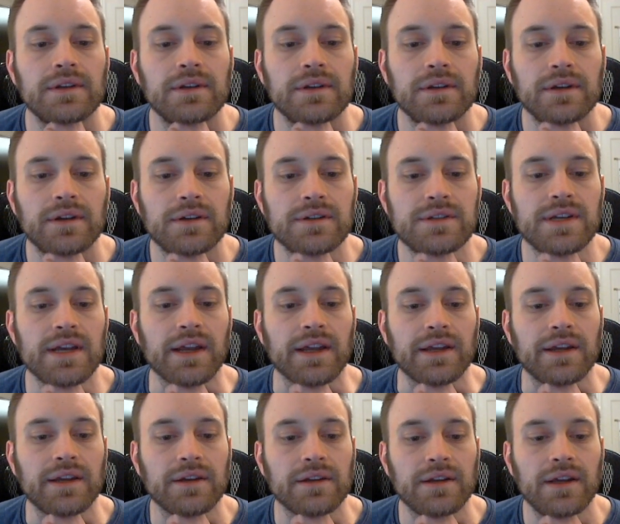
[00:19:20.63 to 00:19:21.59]
Could take.
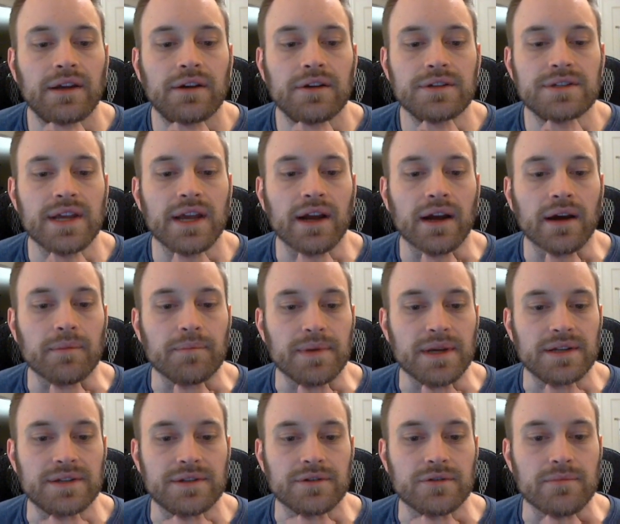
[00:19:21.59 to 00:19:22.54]
He could take on
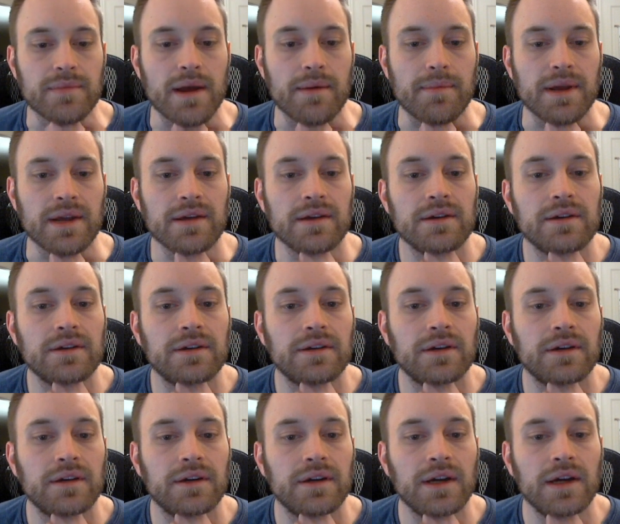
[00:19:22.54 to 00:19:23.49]
b two, maybe.
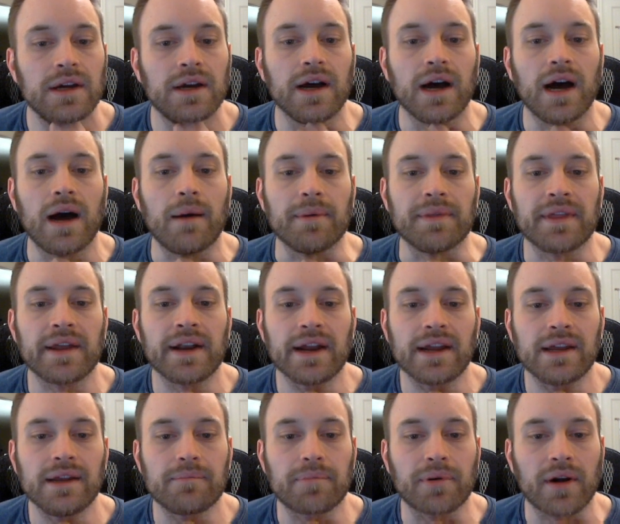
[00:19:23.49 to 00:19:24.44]
Ah, but then I
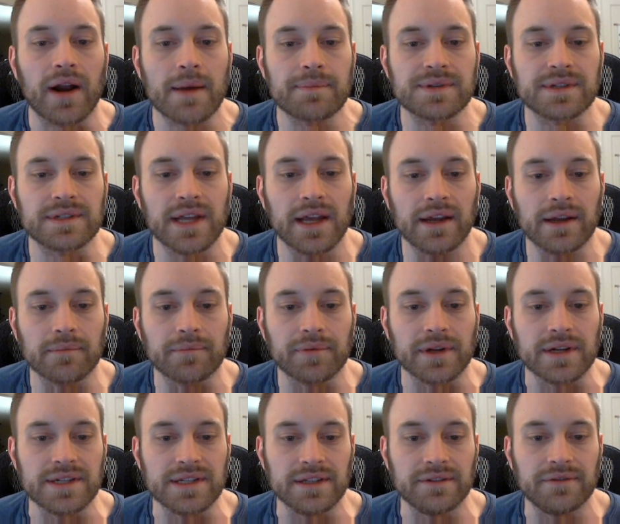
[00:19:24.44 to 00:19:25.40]
can perhaps take and
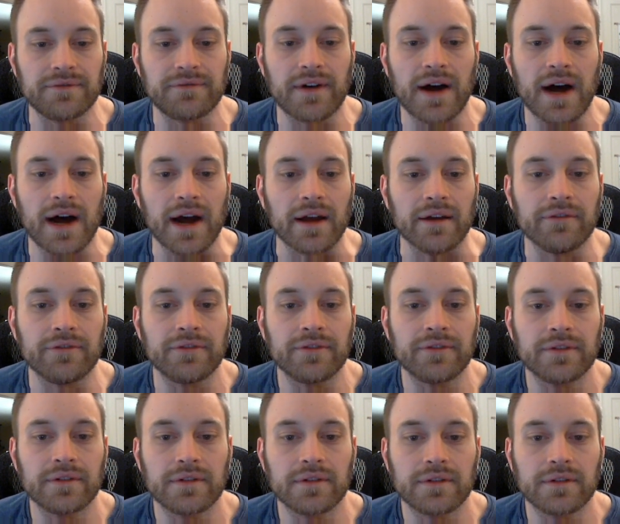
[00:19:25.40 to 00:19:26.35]
play d five.
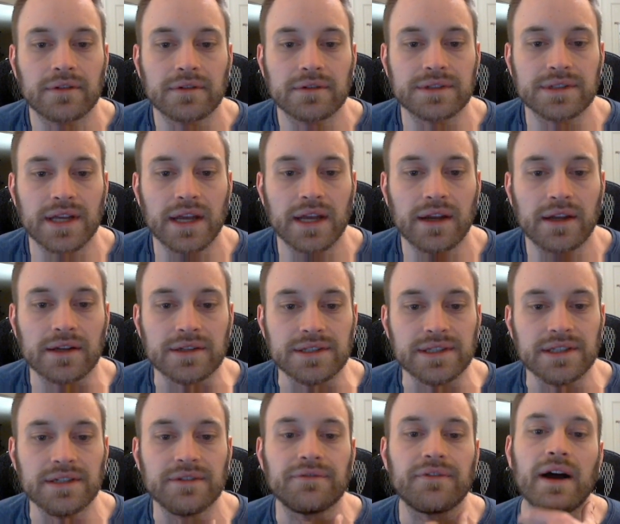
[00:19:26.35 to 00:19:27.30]
Take and
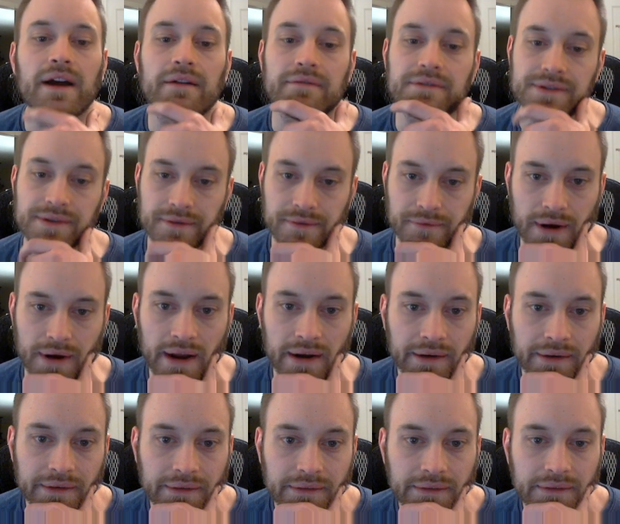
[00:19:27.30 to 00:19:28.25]
d five is a threat.
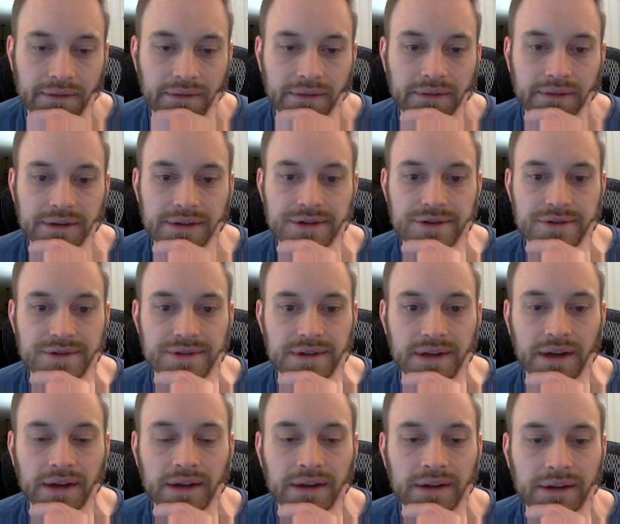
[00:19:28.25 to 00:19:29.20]
Interesting.